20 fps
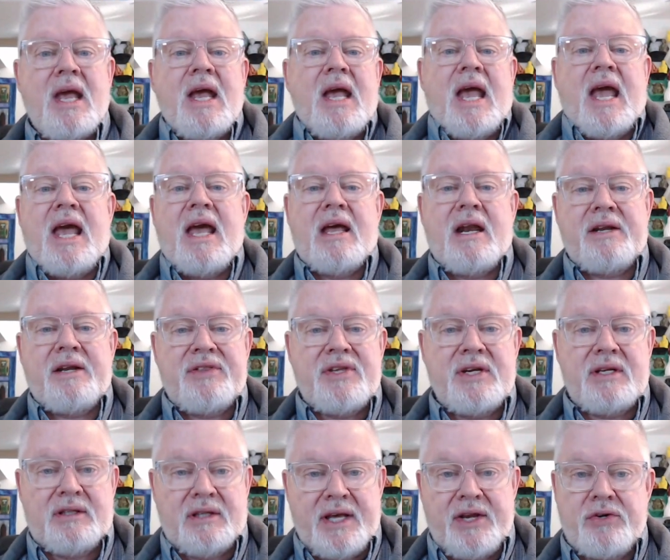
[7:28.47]
And I
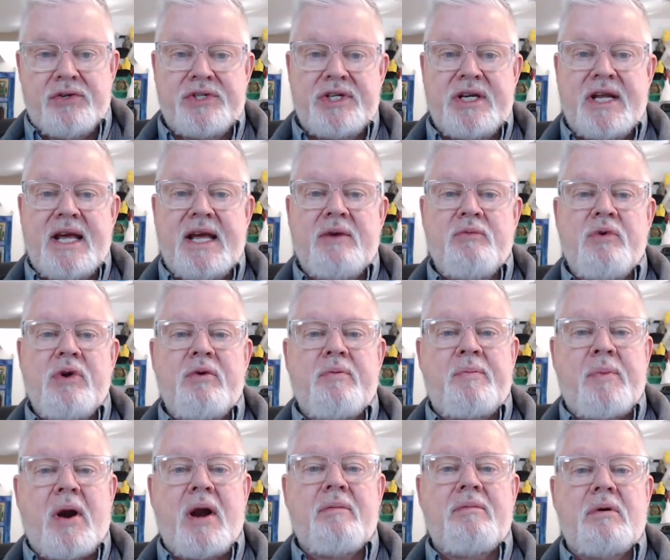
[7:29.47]
think later today we'll
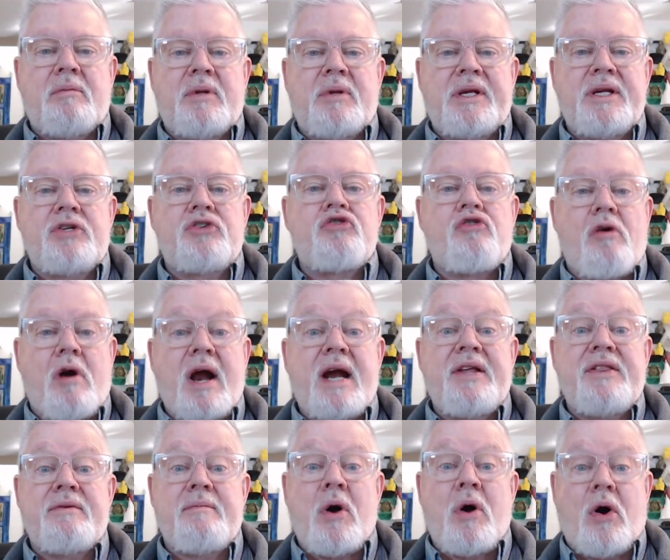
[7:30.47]
probably try
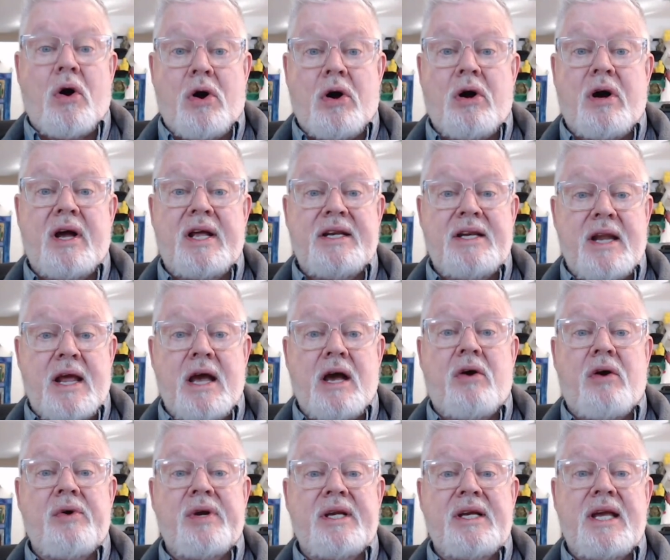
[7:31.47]
them on now
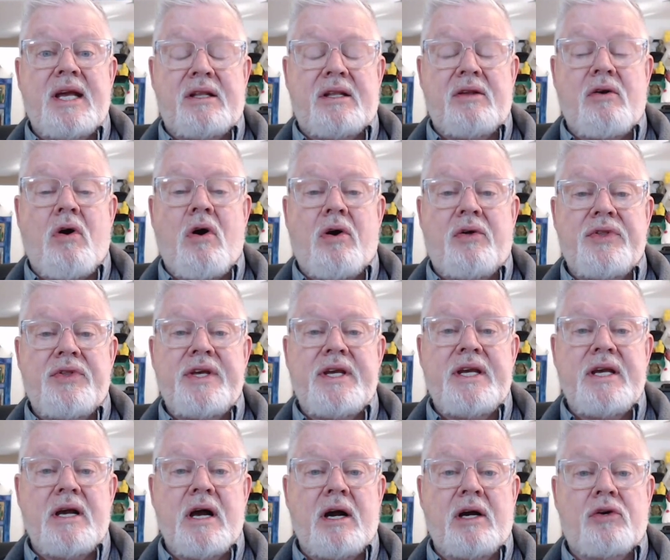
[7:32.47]
and get all
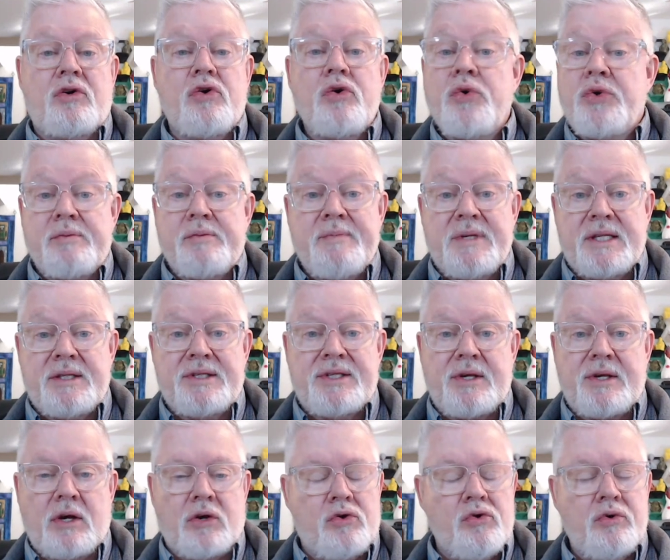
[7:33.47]
the accoutrements,
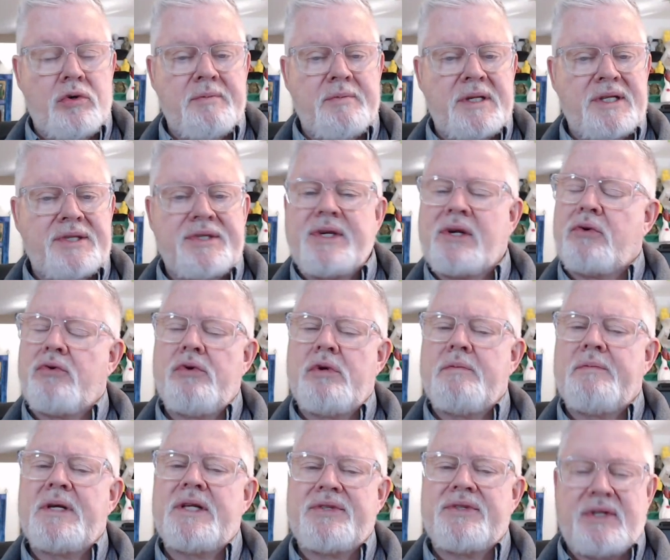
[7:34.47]

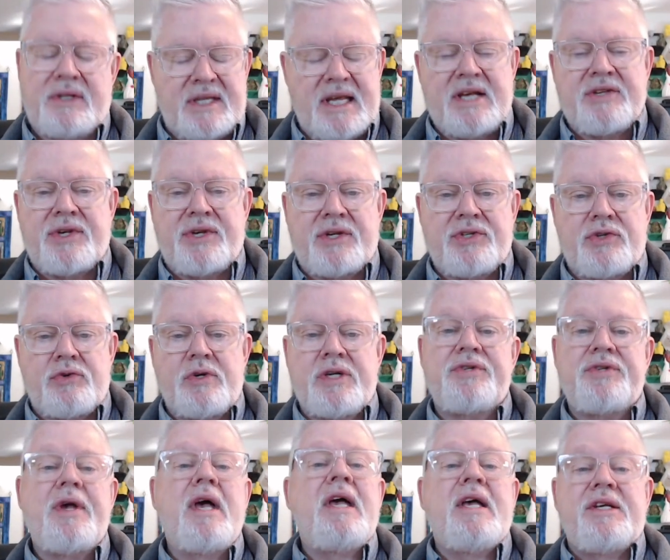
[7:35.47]
the accessories
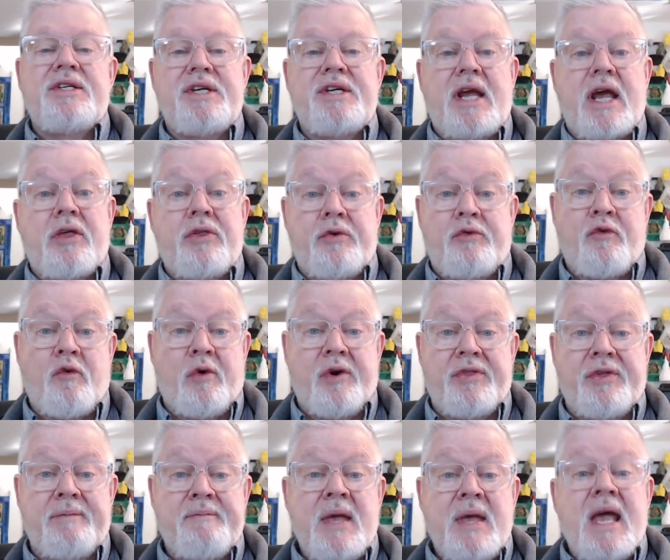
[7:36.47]
together for
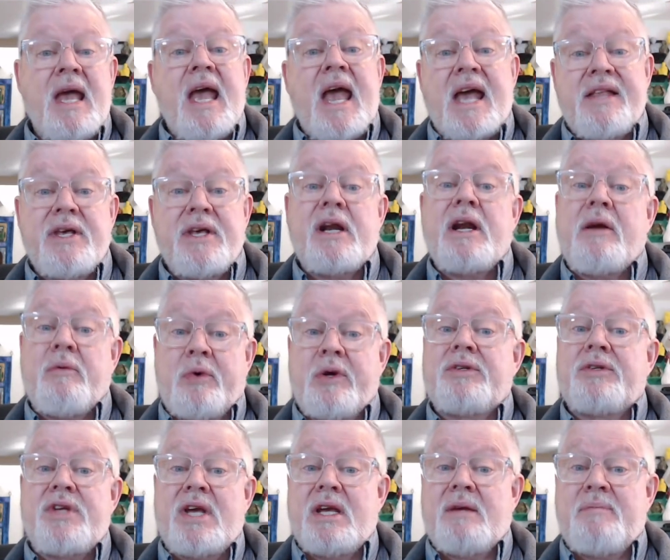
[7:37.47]
them. And then I will
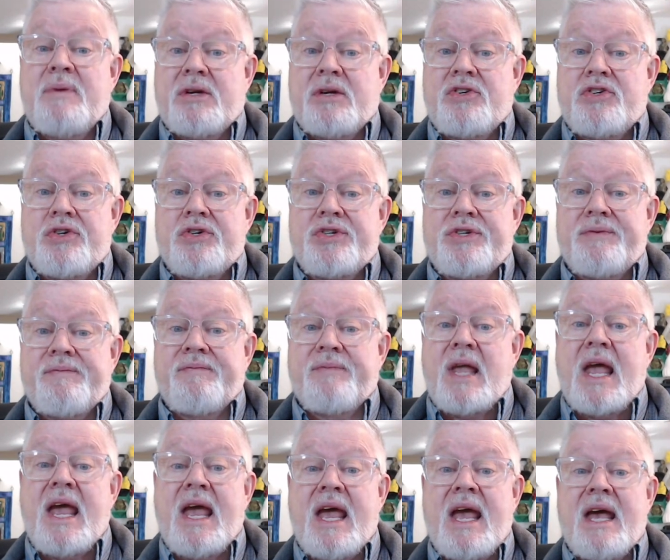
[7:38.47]
take pictures.
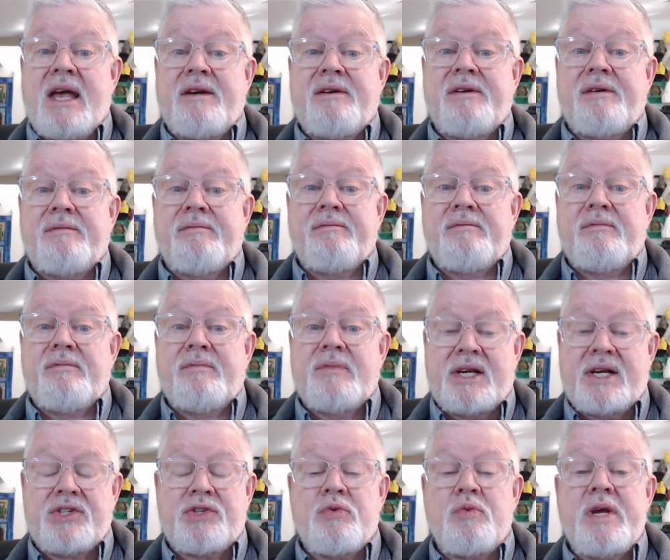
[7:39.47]
And
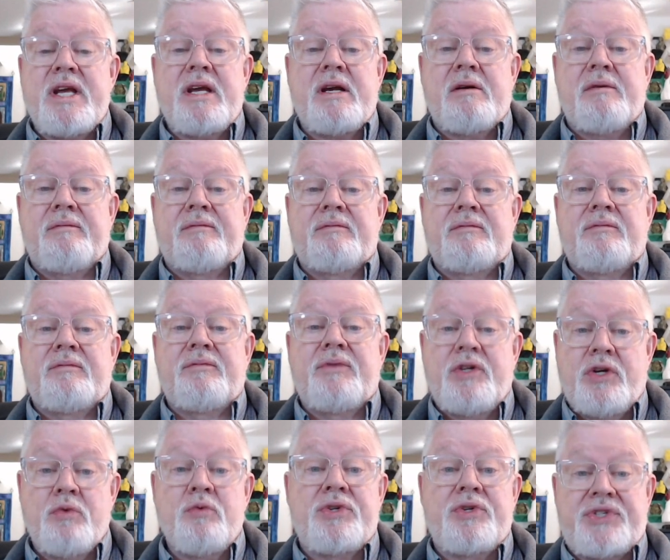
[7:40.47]
next week
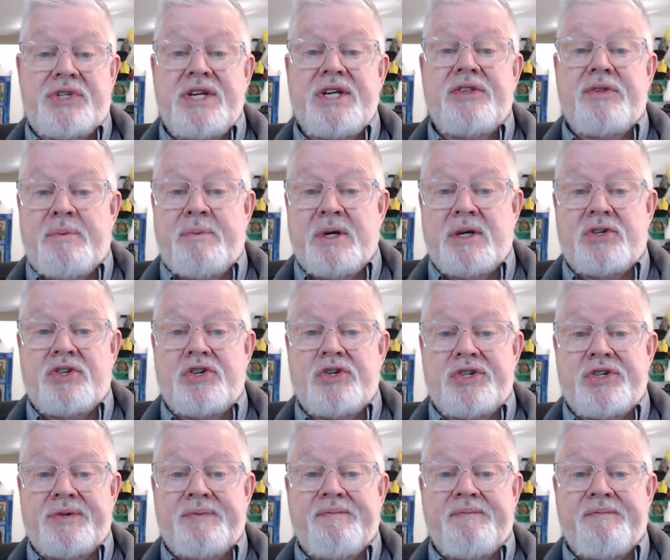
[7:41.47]
you will see the pictures.